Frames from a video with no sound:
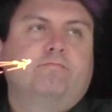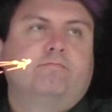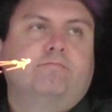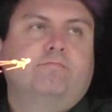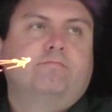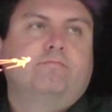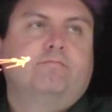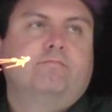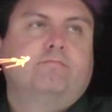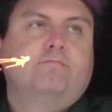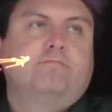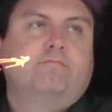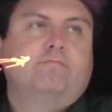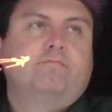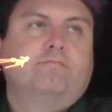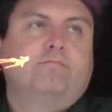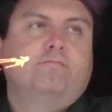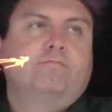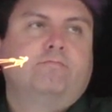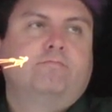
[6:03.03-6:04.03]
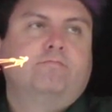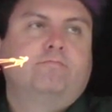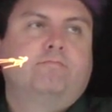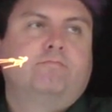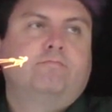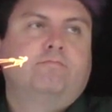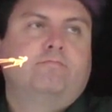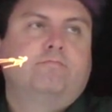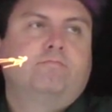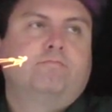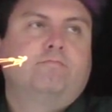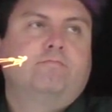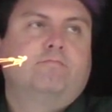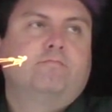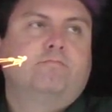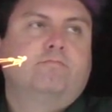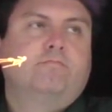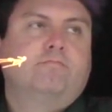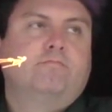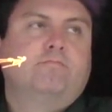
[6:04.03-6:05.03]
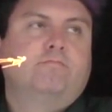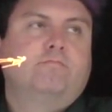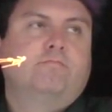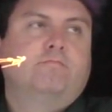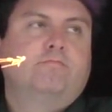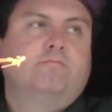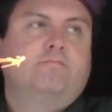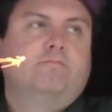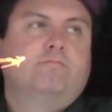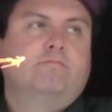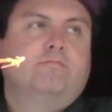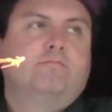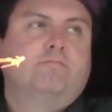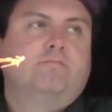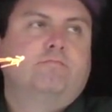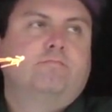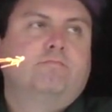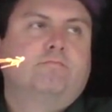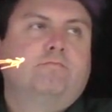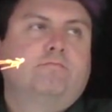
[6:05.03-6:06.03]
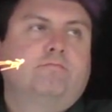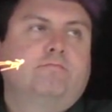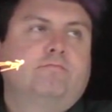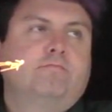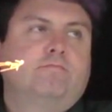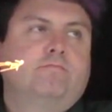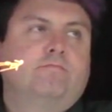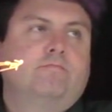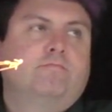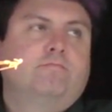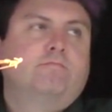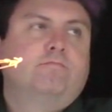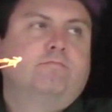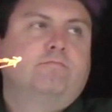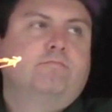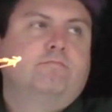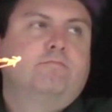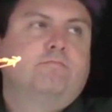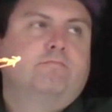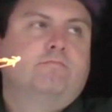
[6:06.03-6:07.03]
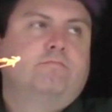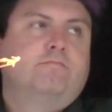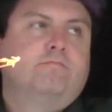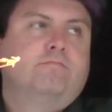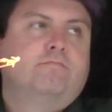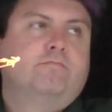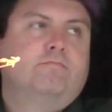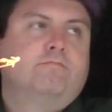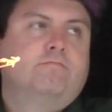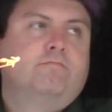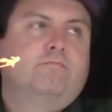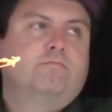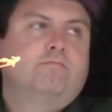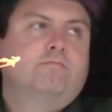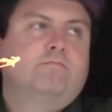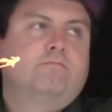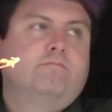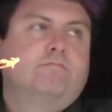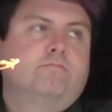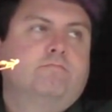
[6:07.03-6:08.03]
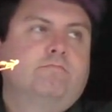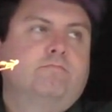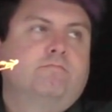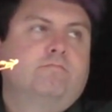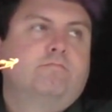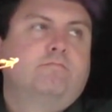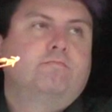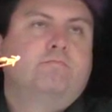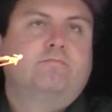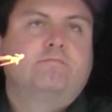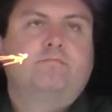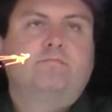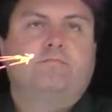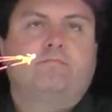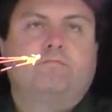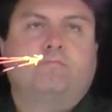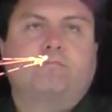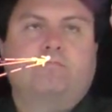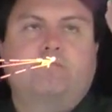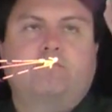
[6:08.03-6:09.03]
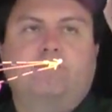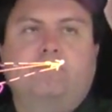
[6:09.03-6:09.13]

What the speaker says: Nothing is said.